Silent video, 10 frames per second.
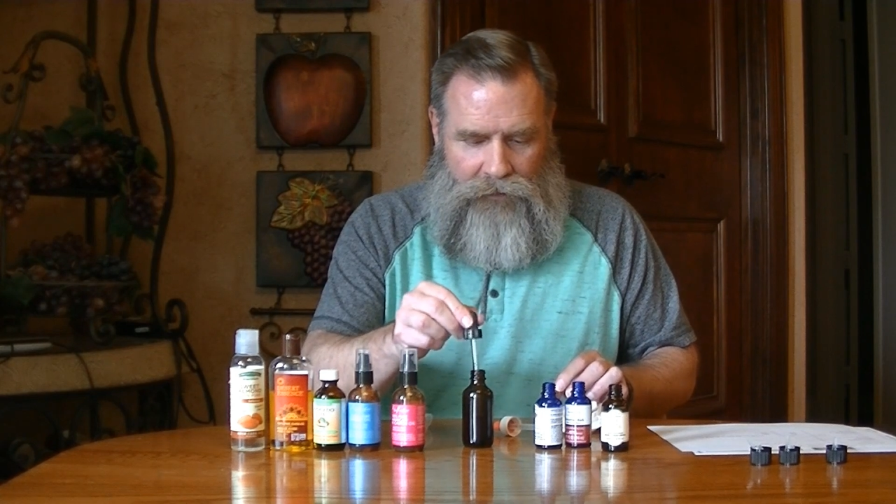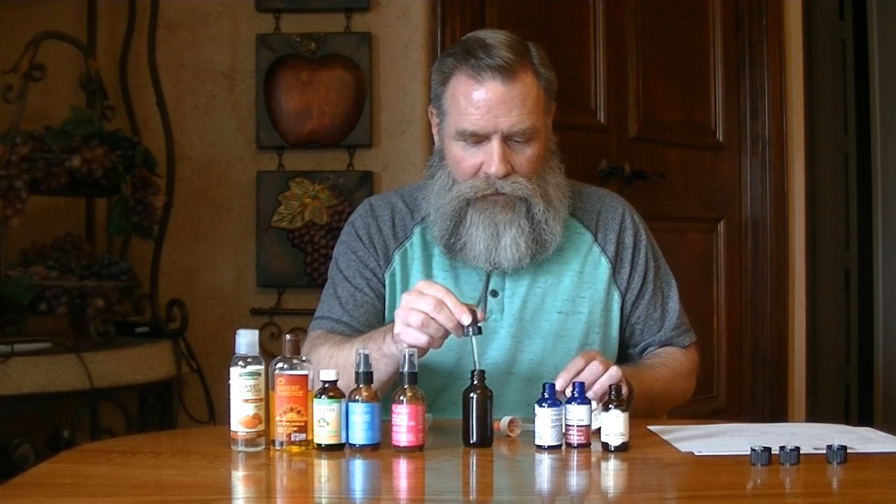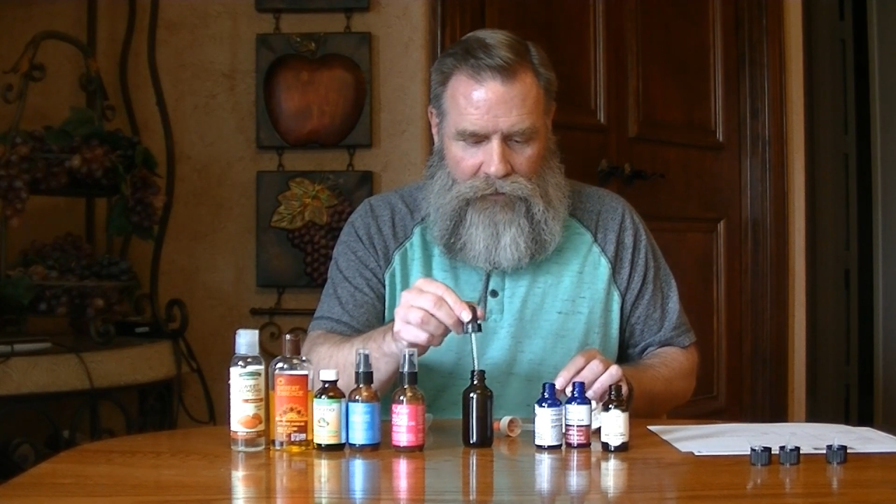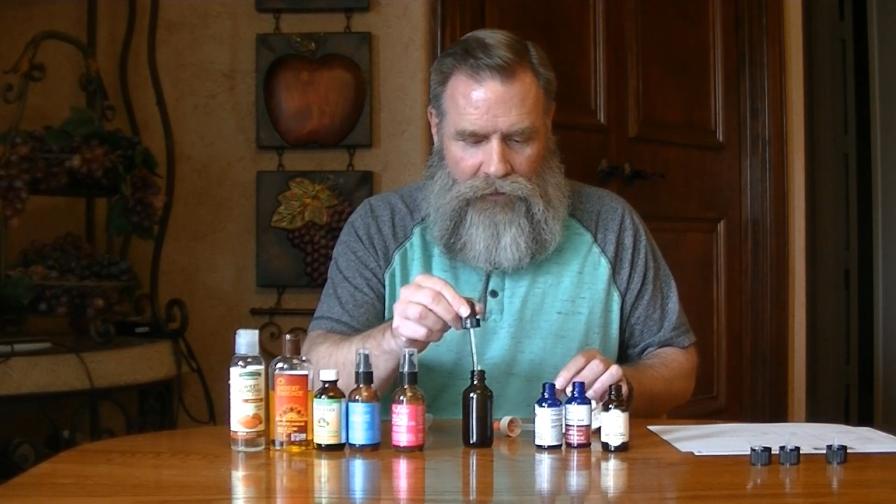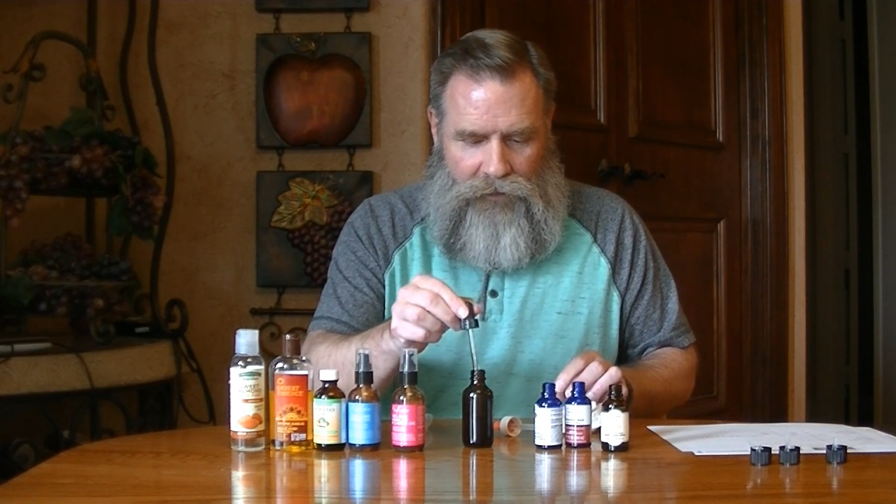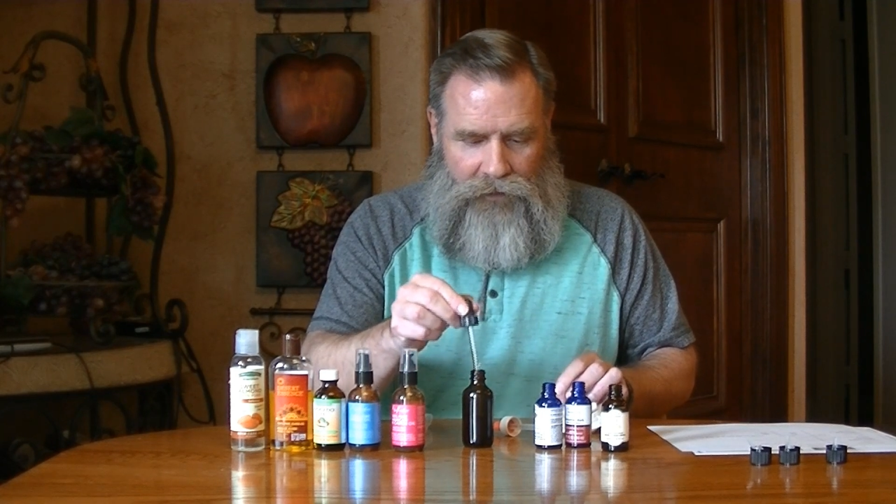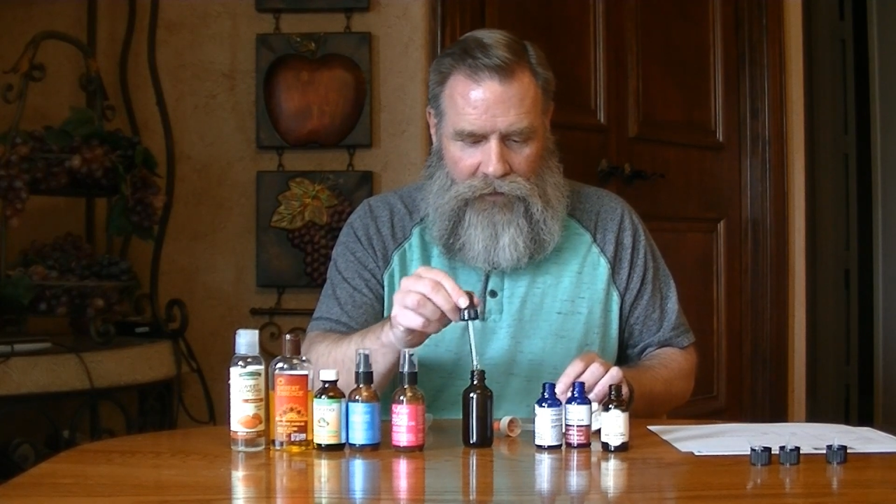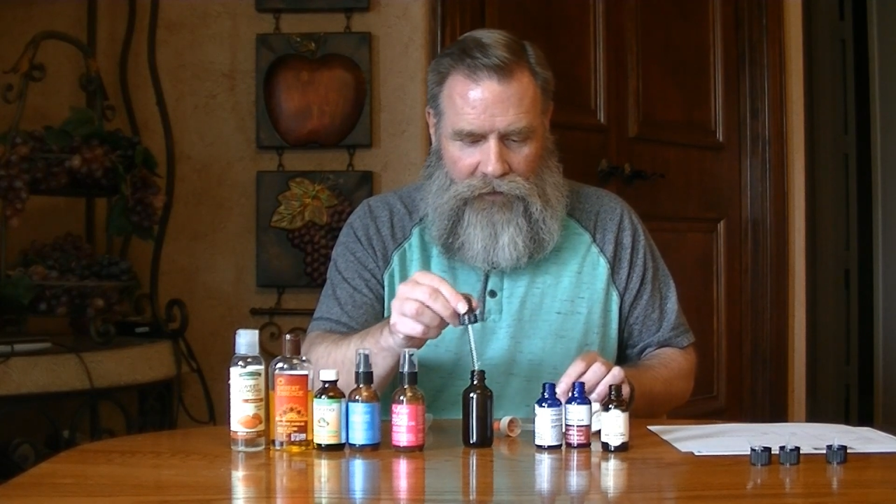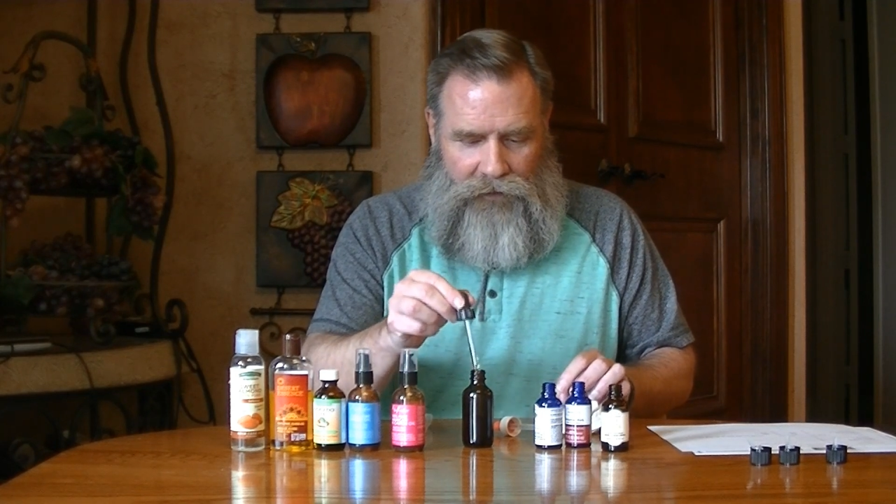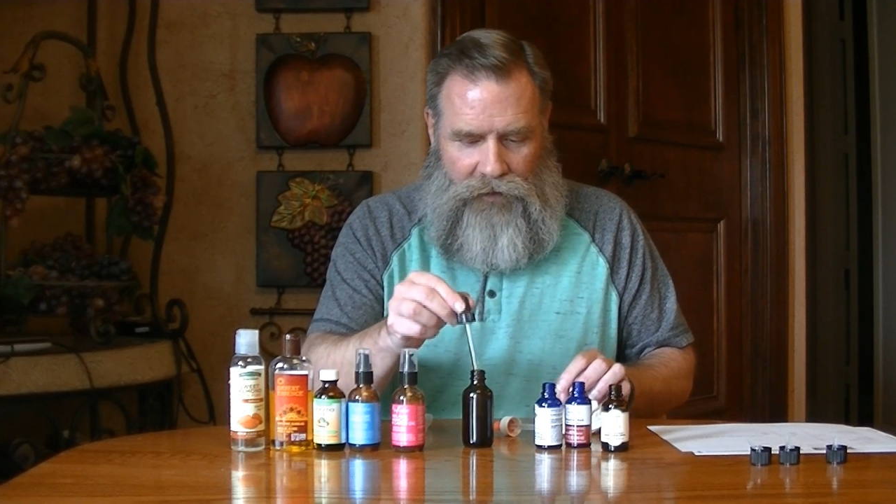So I'm going to
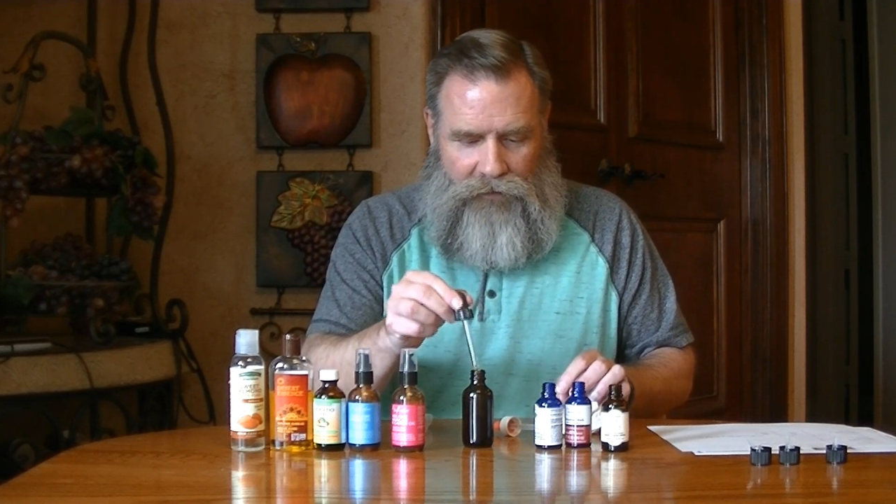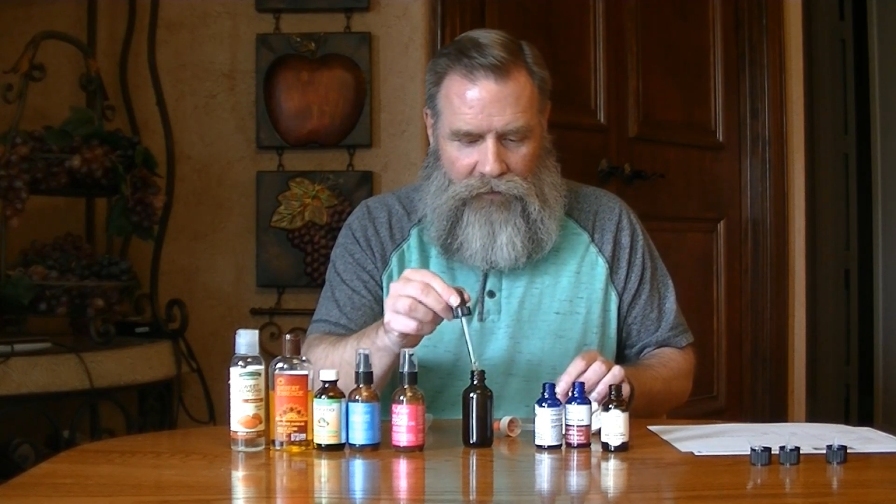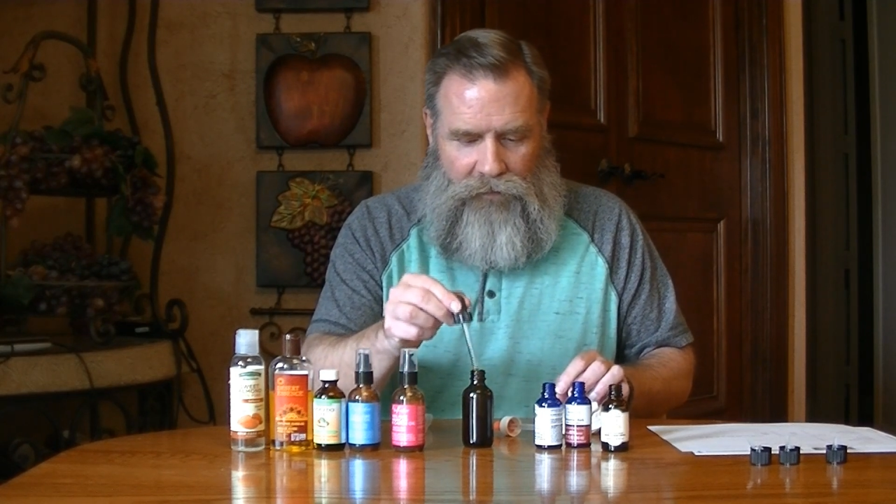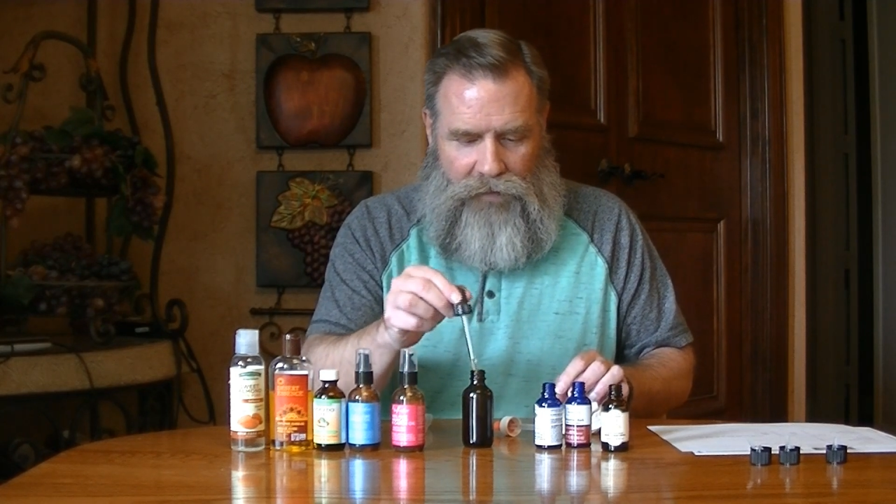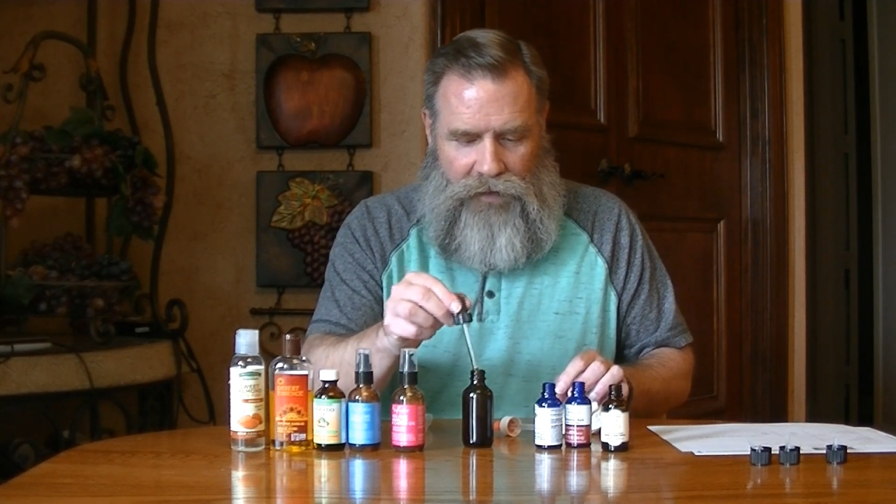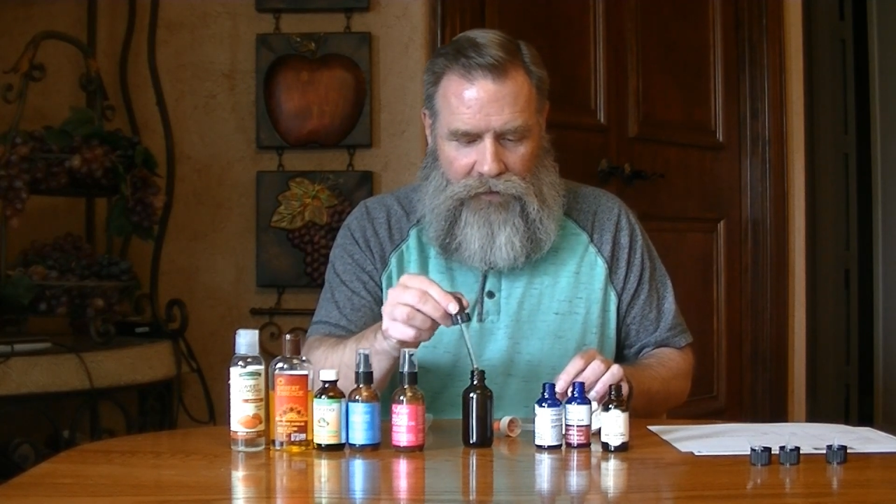take out a little bit,